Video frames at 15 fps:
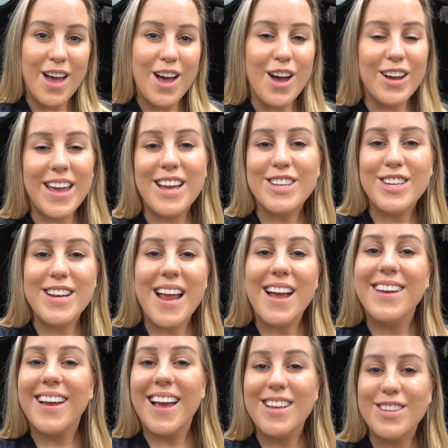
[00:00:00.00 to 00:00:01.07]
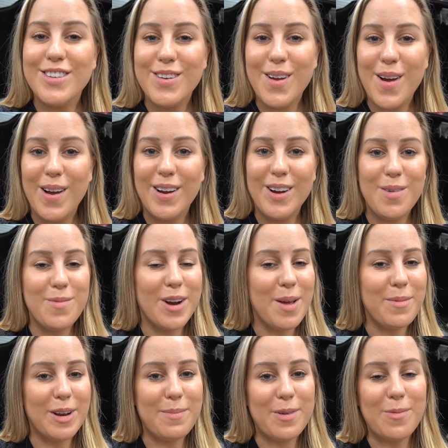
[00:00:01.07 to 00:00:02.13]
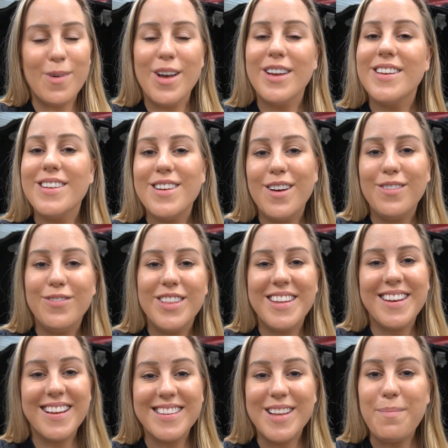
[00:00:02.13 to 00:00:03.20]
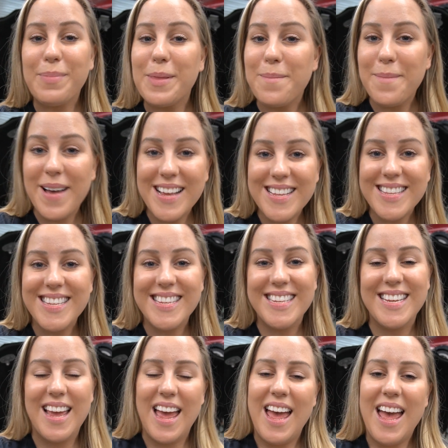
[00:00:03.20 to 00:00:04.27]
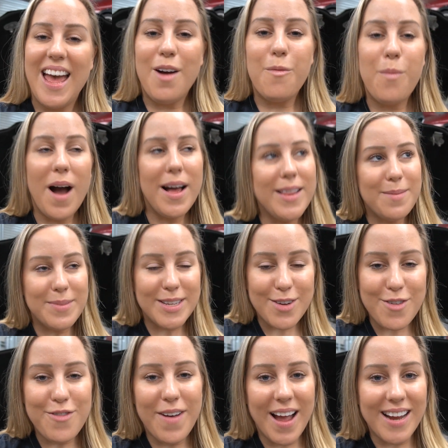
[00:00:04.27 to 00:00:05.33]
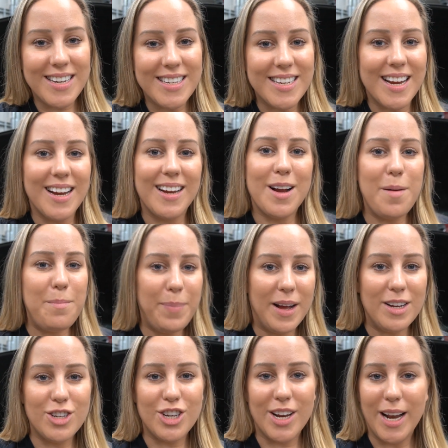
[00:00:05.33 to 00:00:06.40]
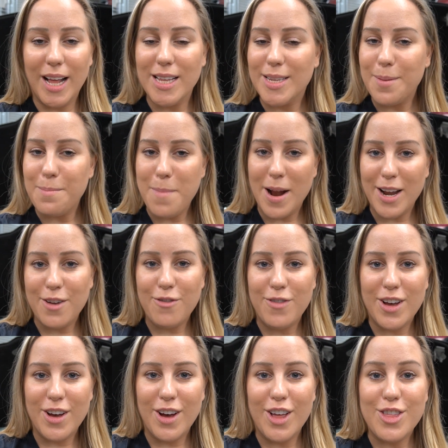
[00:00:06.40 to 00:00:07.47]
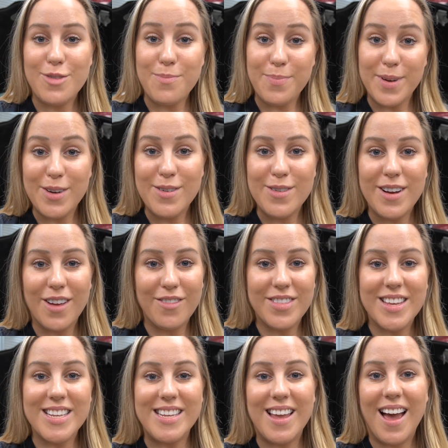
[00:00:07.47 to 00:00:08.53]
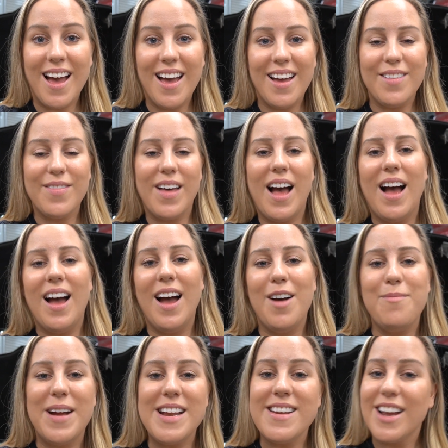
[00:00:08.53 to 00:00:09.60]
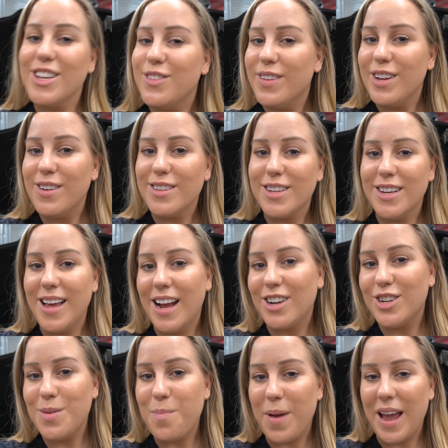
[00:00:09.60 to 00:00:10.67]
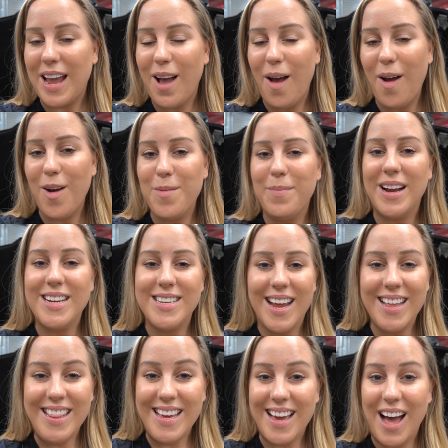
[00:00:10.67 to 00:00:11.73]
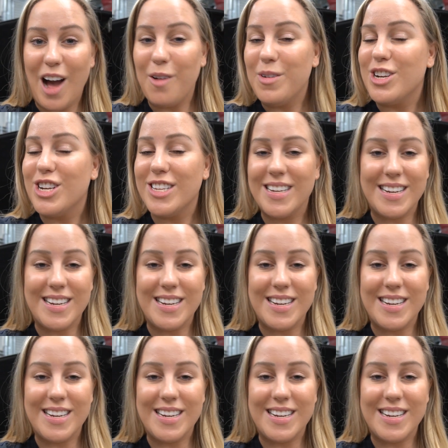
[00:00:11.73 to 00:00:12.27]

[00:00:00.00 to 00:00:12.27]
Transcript: Okay, so now you guys know what I'm going to be working on for the next couple of months. While I'm still finding budget and some money for the build of this car, my next video is going to actually be on my daily car, which is a